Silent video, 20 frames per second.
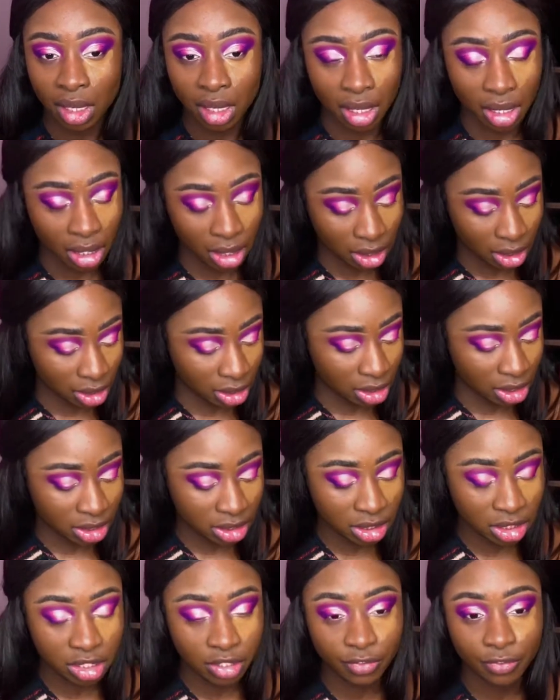And this
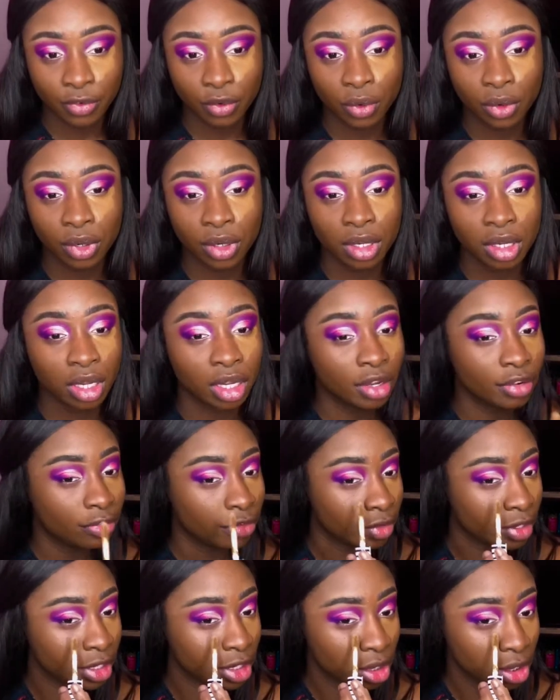is full
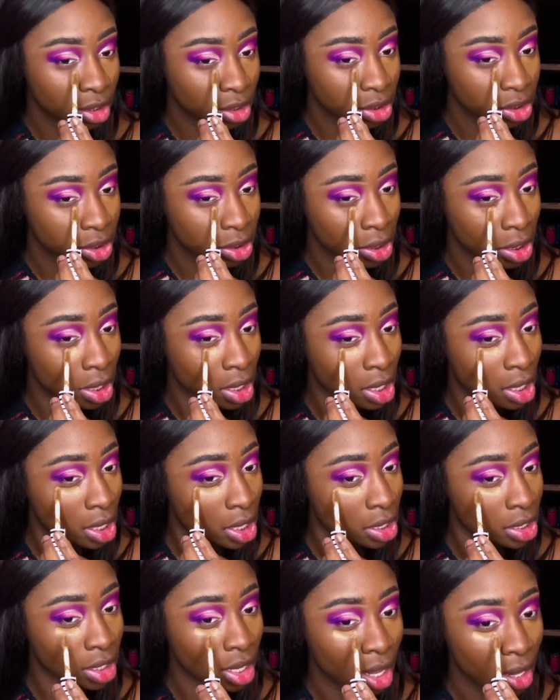coverage.
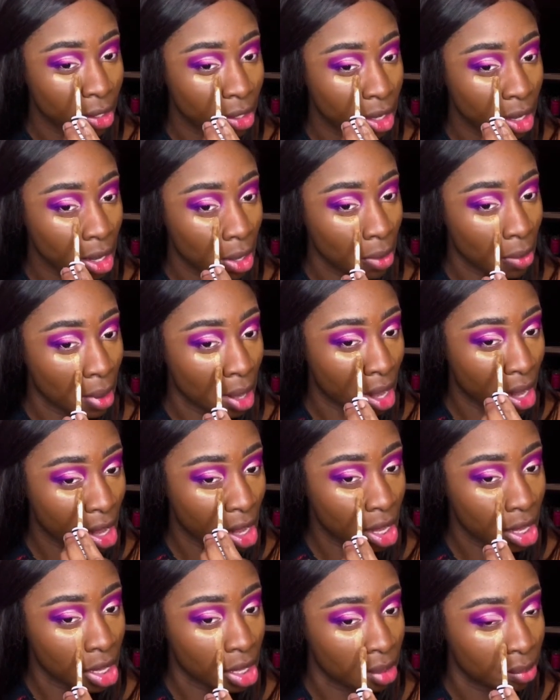Y'all know
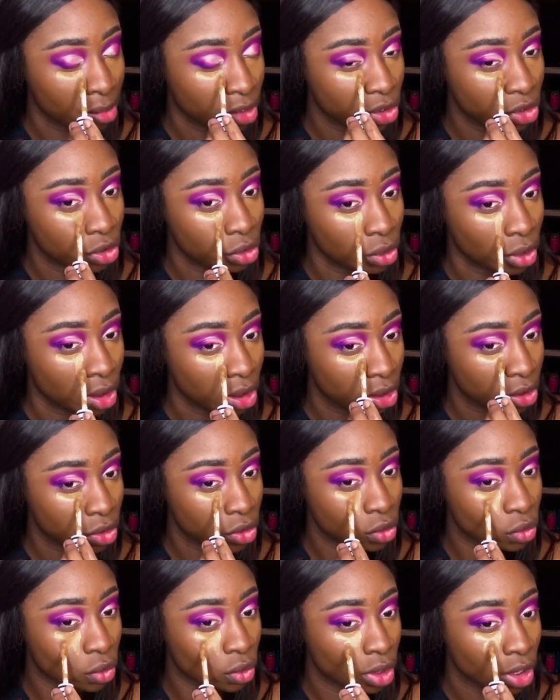I am a
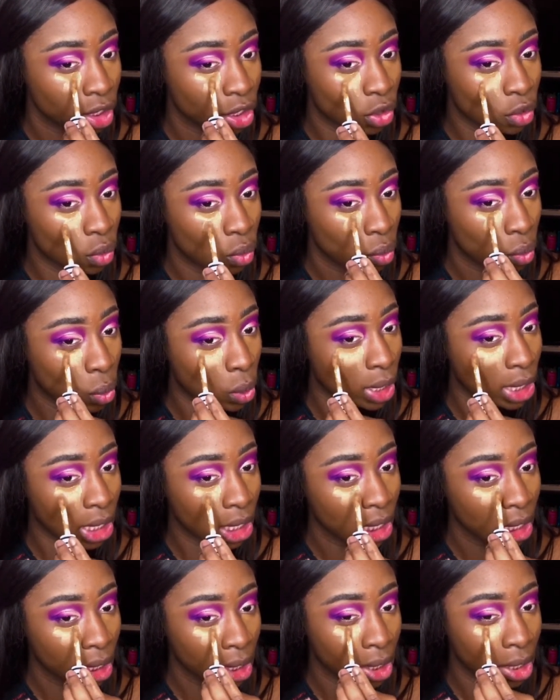drugstore
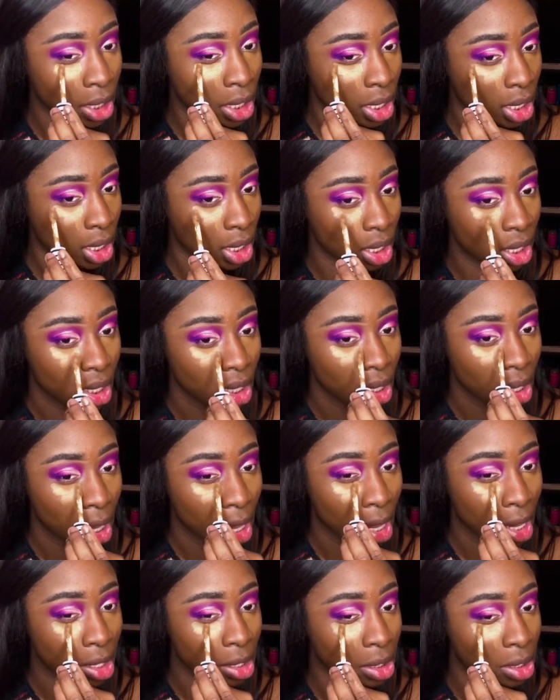queen.
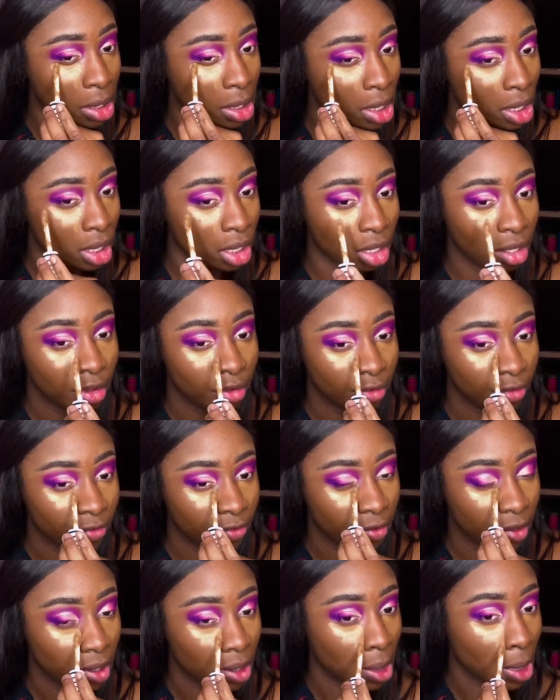I love
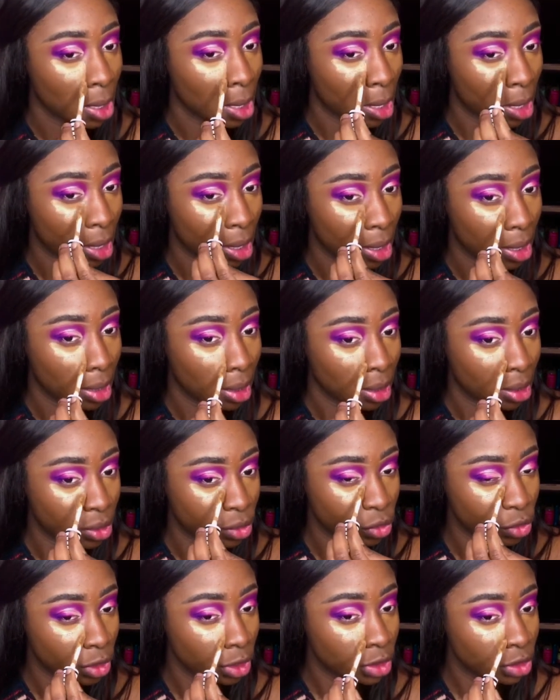
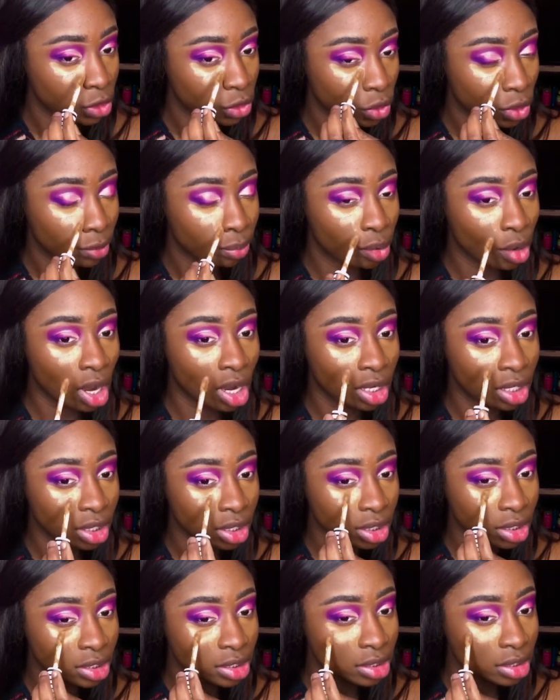drugstore
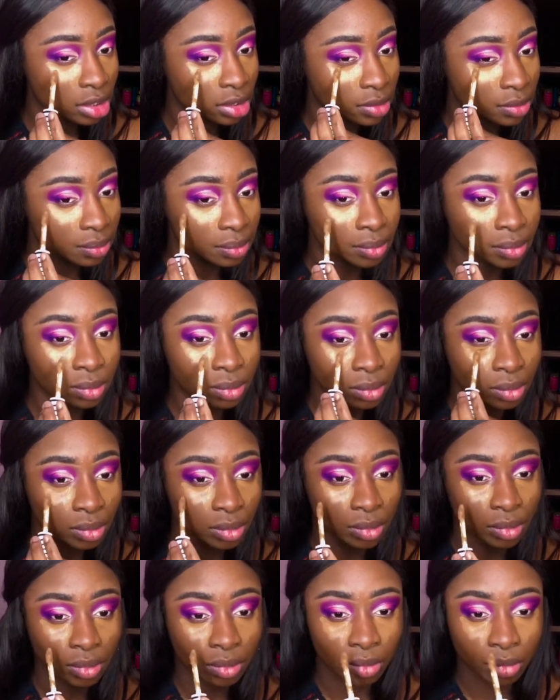products
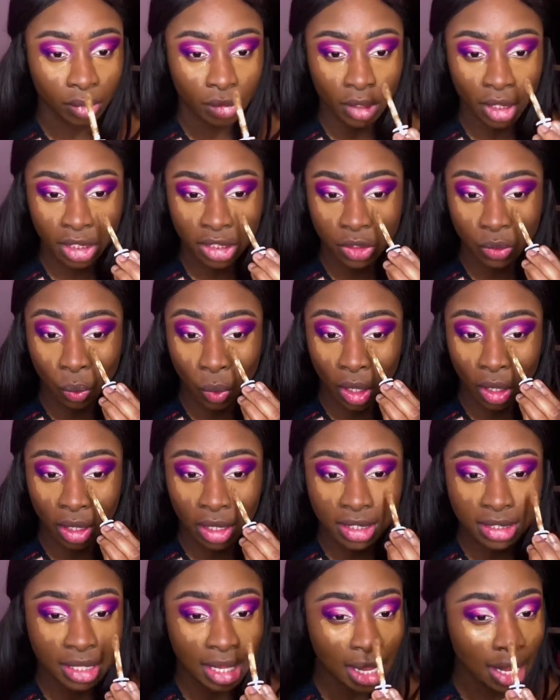as well
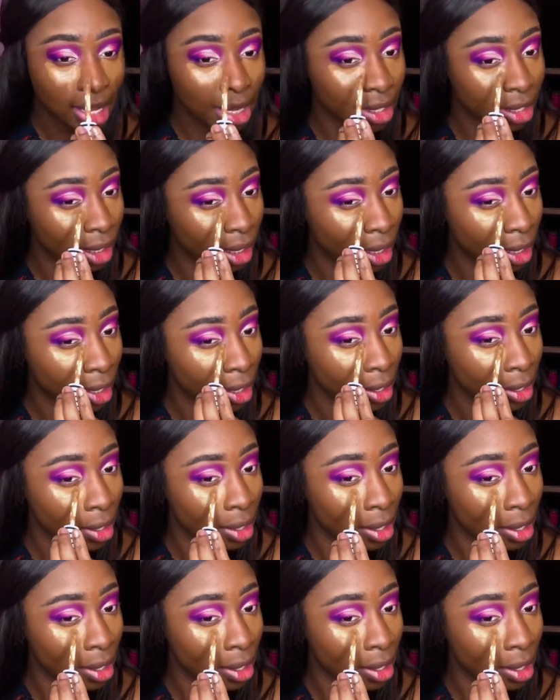as the high end.